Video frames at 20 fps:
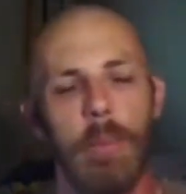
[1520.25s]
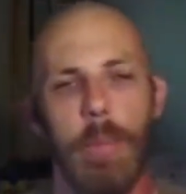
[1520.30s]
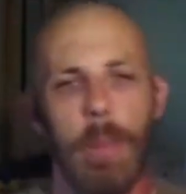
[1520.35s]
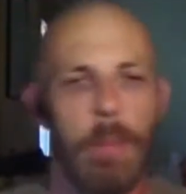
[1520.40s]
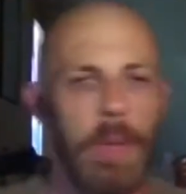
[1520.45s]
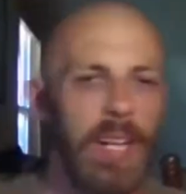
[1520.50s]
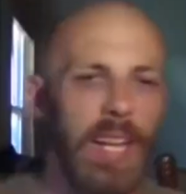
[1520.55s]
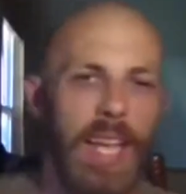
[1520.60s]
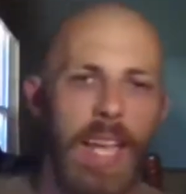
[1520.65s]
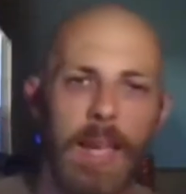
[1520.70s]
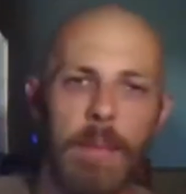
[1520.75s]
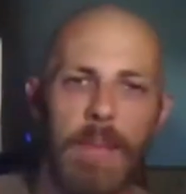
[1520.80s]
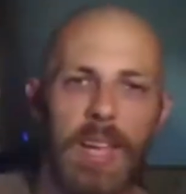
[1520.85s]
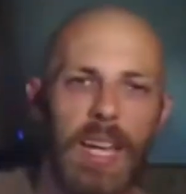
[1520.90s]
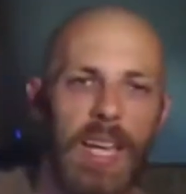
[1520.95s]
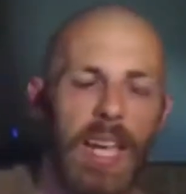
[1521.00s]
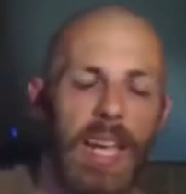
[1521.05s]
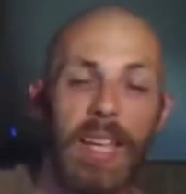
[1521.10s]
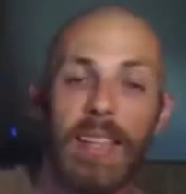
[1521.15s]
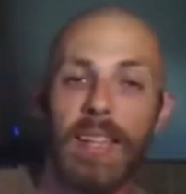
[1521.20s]
Put my name
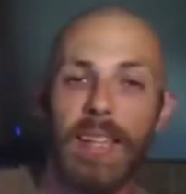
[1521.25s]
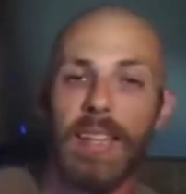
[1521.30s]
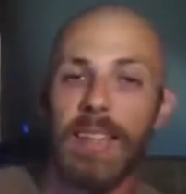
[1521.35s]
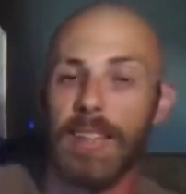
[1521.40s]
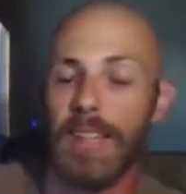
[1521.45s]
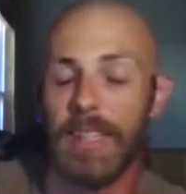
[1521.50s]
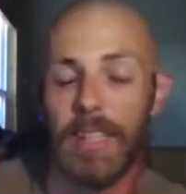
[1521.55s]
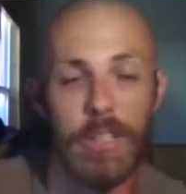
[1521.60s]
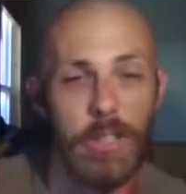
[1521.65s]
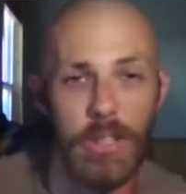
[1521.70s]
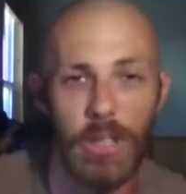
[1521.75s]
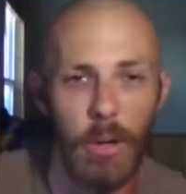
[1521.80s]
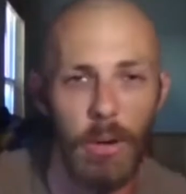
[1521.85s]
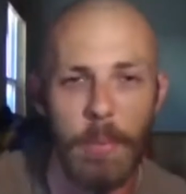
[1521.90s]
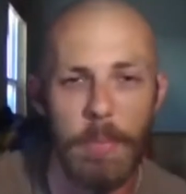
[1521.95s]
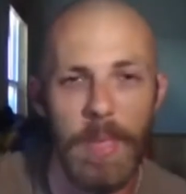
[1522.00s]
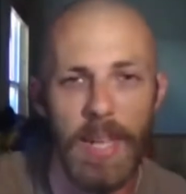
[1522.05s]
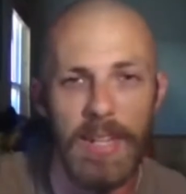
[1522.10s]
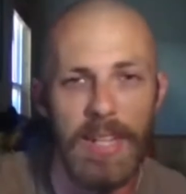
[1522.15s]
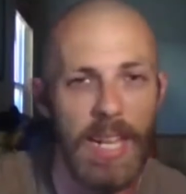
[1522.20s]
in it and it
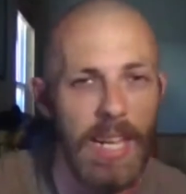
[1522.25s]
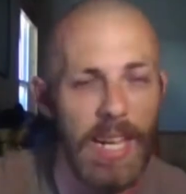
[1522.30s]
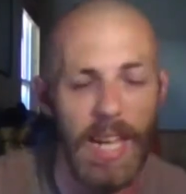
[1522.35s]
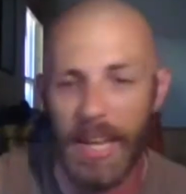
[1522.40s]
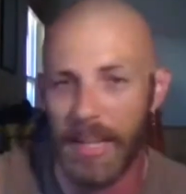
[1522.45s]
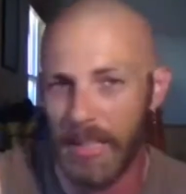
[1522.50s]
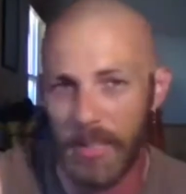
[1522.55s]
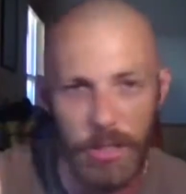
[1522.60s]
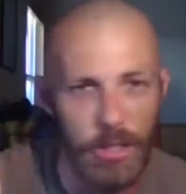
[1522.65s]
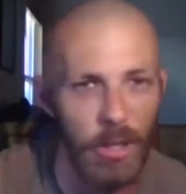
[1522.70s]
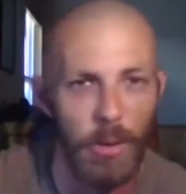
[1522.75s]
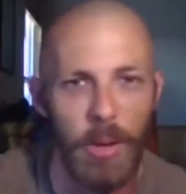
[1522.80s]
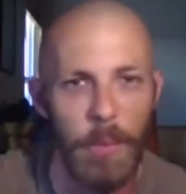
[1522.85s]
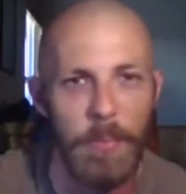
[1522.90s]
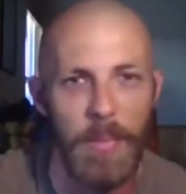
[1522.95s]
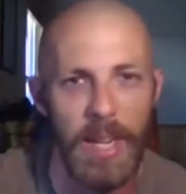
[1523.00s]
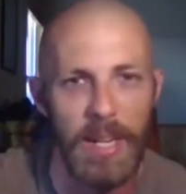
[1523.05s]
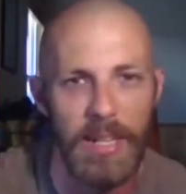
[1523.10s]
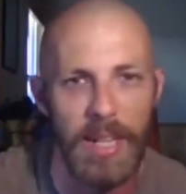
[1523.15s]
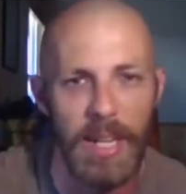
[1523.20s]
show up that day, I can show
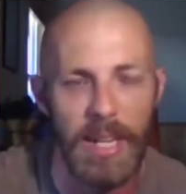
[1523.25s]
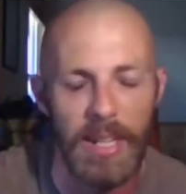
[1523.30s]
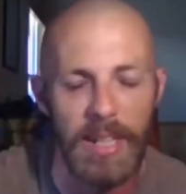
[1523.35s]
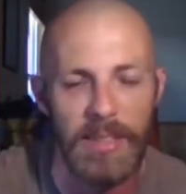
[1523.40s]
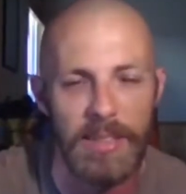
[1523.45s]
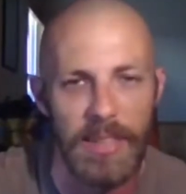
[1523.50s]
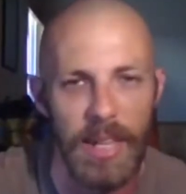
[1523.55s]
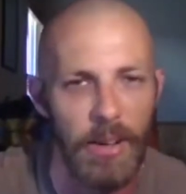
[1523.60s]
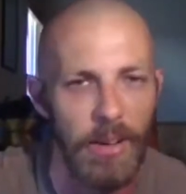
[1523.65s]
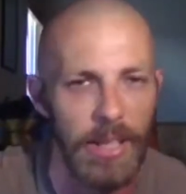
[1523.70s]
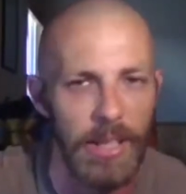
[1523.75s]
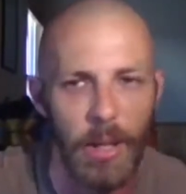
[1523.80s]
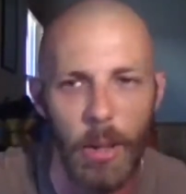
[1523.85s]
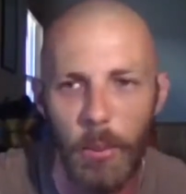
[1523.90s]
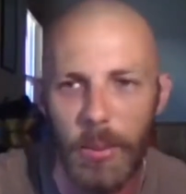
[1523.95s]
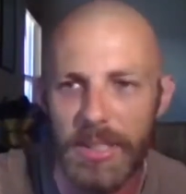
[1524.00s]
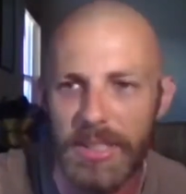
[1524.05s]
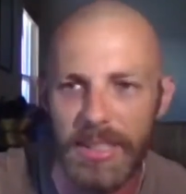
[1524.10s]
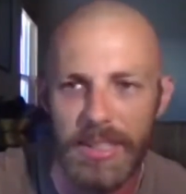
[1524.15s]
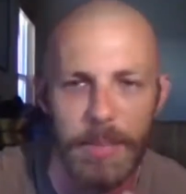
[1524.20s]
up that day because now I
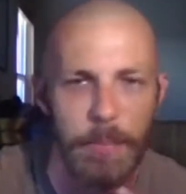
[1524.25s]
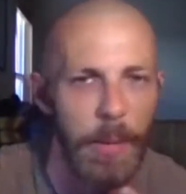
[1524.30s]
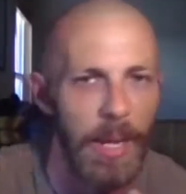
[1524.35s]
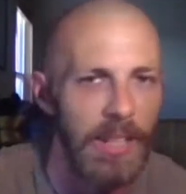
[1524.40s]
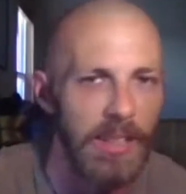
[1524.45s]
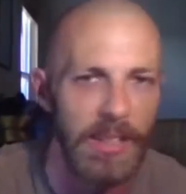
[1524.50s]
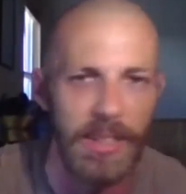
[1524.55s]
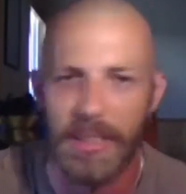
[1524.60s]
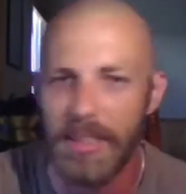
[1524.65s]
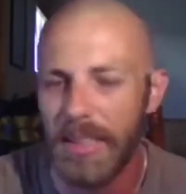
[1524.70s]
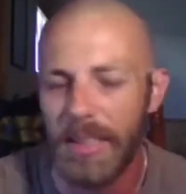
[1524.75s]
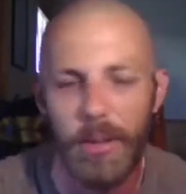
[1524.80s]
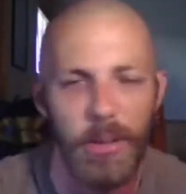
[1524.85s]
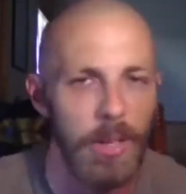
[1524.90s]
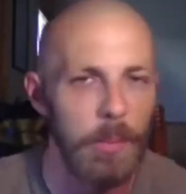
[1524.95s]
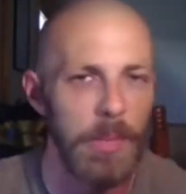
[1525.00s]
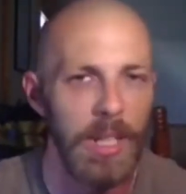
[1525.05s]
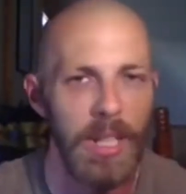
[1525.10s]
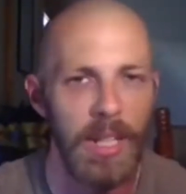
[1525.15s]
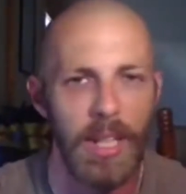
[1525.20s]
know what's expected. You know
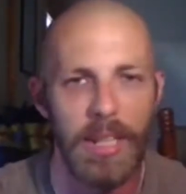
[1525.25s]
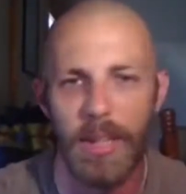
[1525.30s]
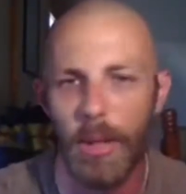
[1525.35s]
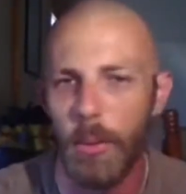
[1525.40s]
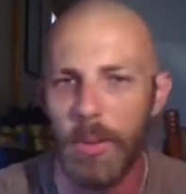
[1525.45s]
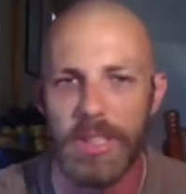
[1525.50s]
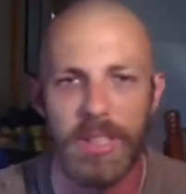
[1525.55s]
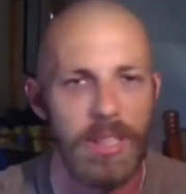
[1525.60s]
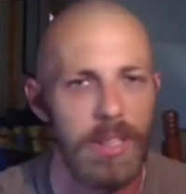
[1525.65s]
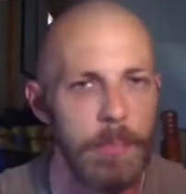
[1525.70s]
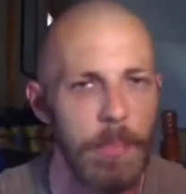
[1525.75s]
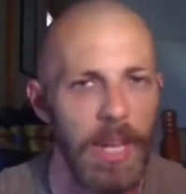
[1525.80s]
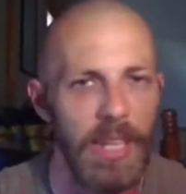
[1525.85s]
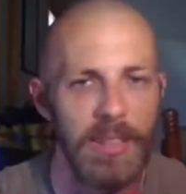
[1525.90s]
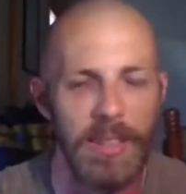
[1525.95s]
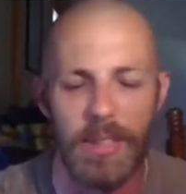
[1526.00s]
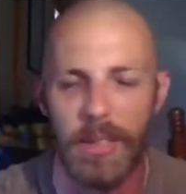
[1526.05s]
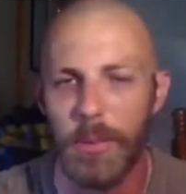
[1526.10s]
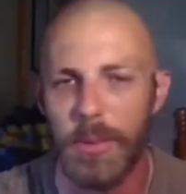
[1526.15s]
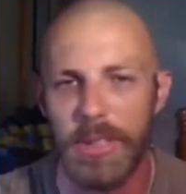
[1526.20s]
what I mean? I know what to
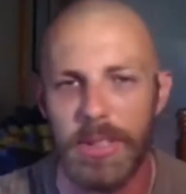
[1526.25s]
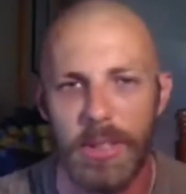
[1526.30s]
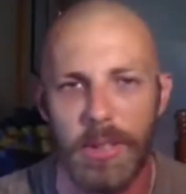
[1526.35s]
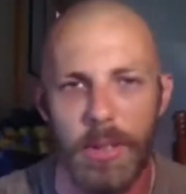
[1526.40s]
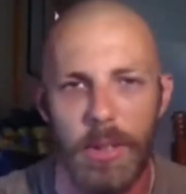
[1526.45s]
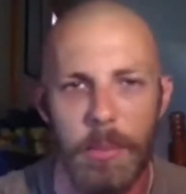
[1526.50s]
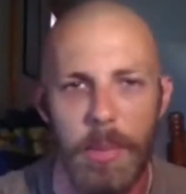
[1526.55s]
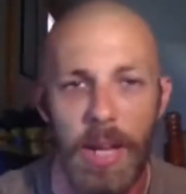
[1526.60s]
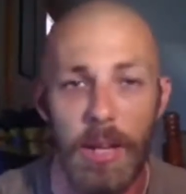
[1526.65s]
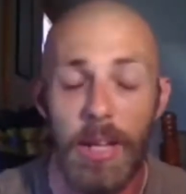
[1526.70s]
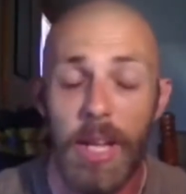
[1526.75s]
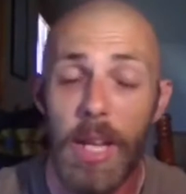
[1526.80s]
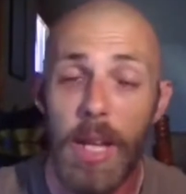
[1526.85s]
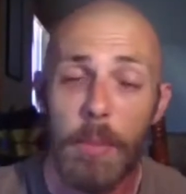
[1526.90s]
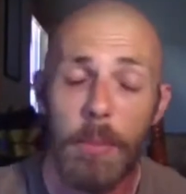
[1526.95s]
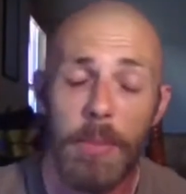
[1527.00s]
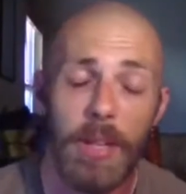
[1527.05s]
expect. I know what to go about.